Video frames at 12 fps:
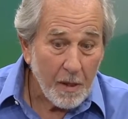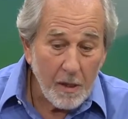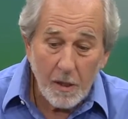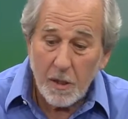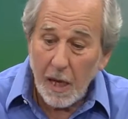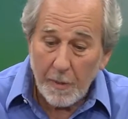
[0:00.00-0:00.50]

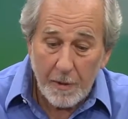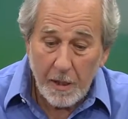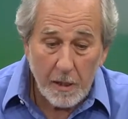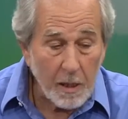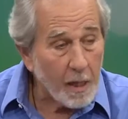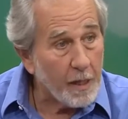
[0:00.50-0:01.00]
this topic
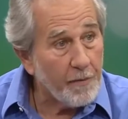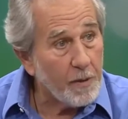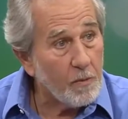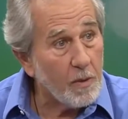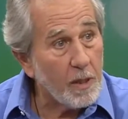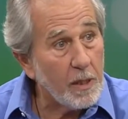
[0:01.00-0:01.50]
is not
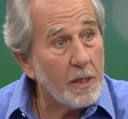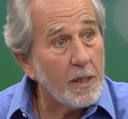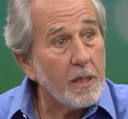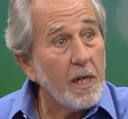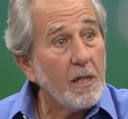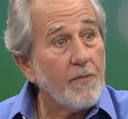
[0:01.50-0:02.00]
even really
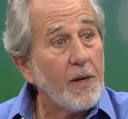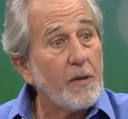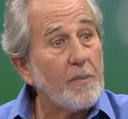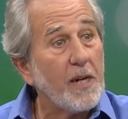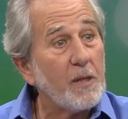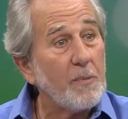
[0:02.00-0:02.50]
discussed
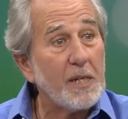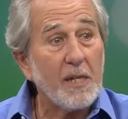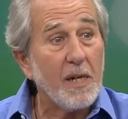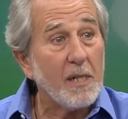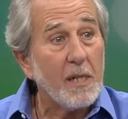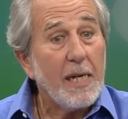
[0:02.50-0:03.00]
very much
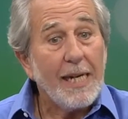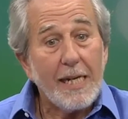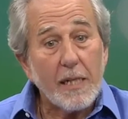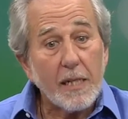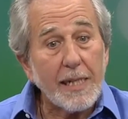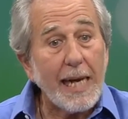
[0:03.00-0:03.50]
because
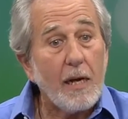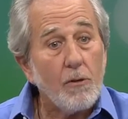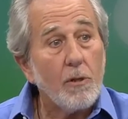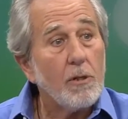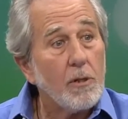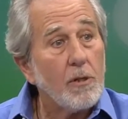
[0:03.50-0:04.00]
it is
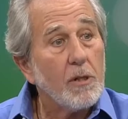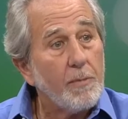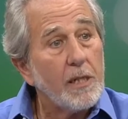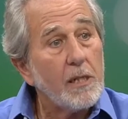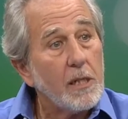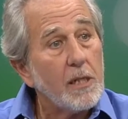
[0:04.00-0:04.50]
counter to the
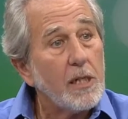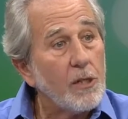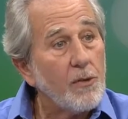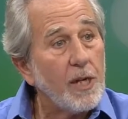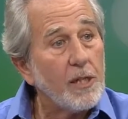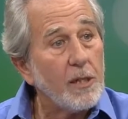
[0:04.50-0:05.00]
business
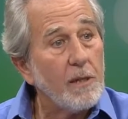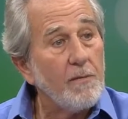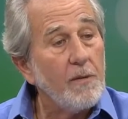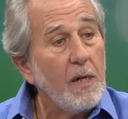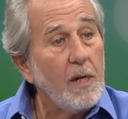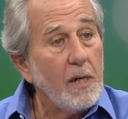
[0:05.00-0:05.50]
interest
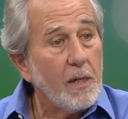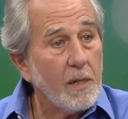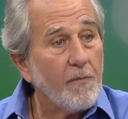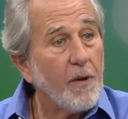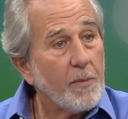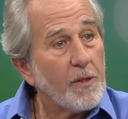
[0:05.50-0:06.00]
of
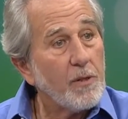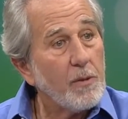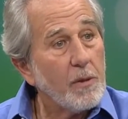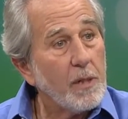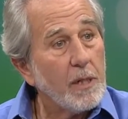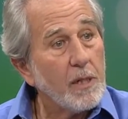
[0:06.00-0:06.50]
the
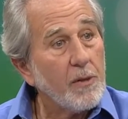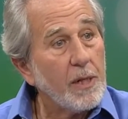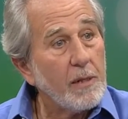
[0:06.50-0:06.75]
pharmaceutical industry.